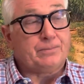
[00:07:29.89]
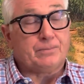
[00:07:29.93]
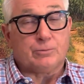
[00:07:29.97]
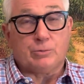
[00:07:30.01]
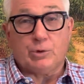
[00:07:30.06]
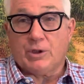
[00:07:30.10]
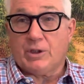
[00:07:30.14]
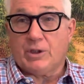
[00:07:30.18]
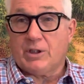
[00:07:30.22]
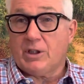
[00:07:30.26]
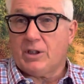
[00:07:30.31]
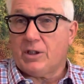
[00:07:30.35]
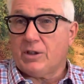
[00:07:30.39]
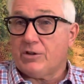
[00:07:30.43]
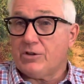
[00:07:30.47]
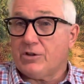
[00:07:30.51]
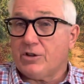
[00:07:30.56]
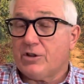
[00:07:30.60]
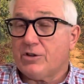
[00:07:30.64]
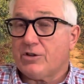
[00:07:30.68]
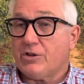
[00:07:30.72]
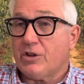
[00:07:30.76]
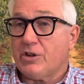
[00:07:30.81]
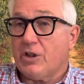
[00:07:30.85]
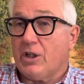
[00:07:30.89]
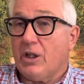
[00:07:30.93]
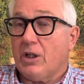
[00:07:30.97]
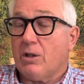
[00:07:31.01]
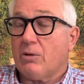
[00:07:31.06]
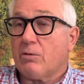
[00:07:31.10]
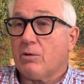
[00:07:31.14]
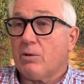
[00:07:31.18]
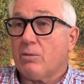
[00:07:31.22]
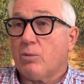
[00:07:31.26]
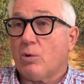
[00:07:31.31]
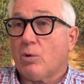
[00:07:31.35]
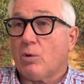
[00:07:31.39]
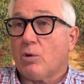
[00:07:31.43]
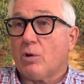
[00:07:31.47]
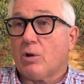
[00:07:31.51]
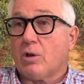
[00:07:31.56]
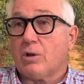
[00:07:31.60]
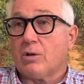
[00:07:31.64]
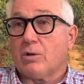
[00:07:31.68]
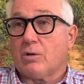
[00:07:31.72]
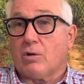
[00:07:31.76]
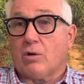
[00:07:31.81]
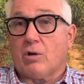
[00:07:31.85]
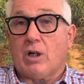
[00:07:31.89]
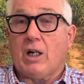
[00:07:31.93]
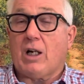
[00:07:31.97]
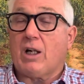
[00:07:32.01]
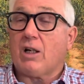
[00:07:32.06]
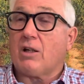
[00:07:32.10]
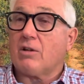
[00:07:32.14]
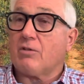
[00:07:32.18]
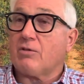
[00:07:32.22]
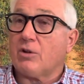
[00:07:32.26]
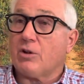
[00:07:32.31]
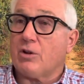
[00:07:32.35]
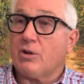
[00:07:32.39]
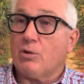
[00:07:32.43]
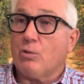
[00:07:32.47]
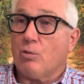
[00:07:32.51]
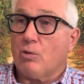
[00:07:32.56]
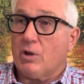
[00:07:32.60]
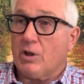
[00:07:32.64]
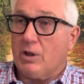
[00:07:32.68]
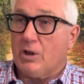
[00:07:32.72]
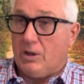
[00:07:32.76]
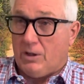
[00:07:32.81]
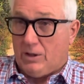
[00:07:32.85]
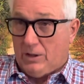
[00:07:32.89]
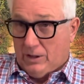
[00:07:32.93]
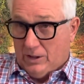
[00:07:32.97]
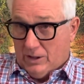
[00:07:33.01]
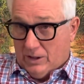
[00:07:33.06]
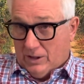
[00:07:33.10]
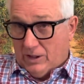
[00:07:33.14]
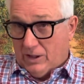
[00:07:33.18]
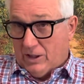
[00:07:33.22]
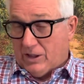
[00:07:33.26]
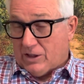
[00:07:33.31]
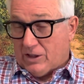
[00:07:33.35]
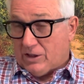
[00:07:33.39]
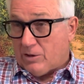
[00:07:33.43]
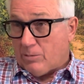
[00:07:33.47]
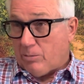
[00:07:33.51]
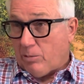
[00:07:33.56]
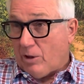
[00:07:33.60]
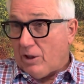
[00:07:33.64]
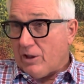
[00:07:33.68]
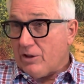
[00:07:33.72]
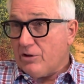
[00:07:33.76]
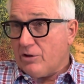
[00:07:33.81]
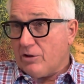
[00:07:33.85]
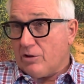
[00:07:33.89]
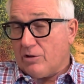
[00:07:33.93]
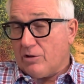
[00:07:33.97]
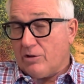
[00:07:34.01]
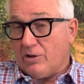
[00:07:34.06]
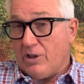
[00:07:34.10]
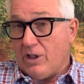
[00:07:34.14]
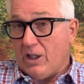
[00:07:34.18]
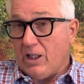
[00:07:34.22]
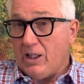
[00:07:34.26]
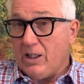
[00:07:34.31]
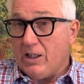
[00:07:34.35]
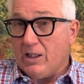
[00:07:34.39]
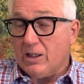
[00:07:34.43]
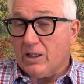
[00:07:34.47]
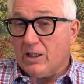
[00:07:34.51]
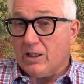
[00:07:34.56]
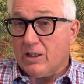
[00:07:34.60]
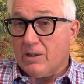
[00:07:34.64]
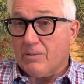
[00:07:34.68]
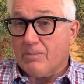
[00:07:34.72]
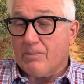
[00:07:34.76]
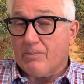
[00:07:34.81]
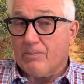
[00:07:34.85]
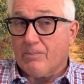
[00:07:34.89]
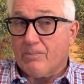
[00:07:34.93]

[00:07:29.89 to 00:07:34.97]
we get a GCA report or however you want to express your data